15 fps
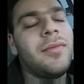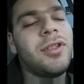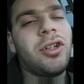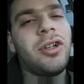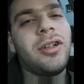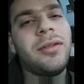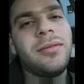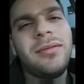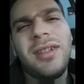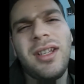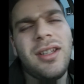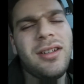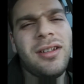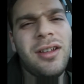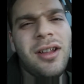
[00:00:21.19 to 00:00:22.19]
Sorry.
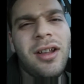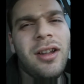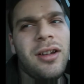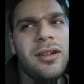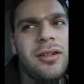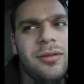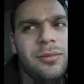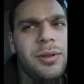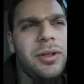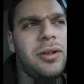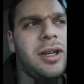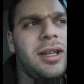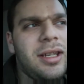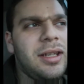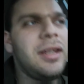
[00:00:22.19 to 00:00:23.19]
Like,
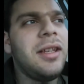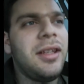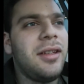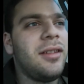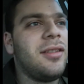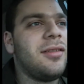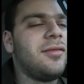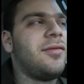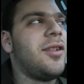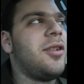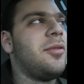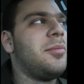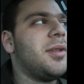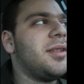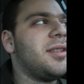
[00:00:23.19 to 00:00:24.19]
weird ADD.
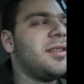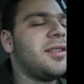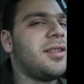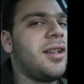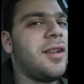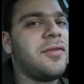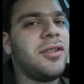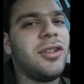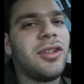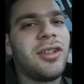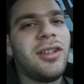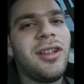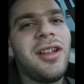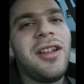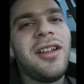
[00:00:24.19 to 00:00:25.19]
Phone buzzes and I have to
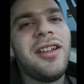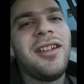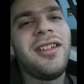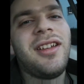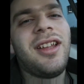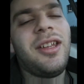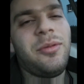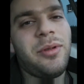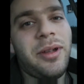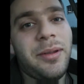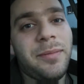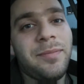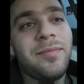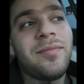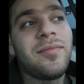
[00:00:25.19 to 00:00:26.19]
look.
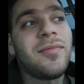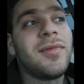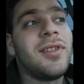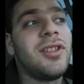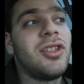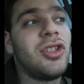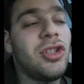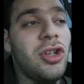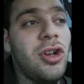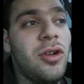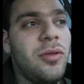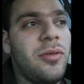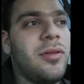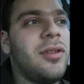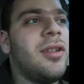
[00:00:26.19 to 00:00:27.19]
Anyway,
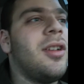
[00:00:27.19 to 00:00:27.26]
so.